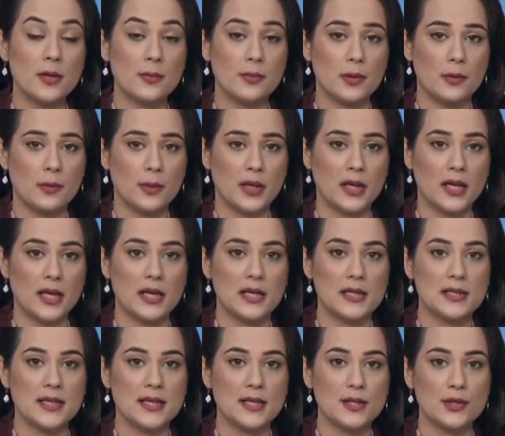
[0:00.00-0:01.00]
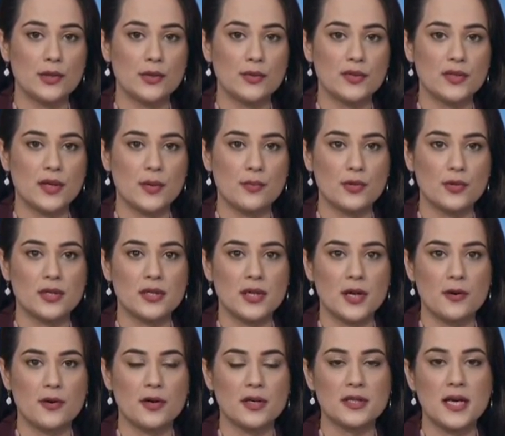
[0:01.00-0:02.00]
people were killed in two separate
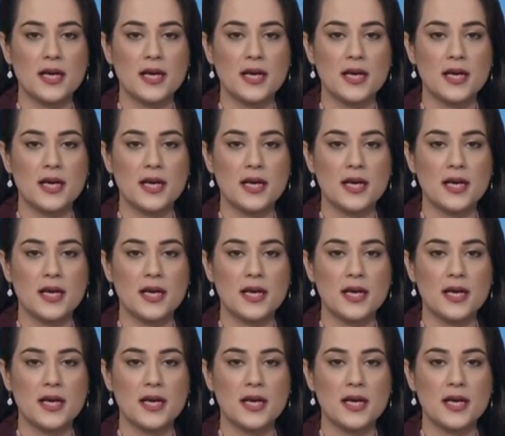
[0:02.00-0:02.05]
terror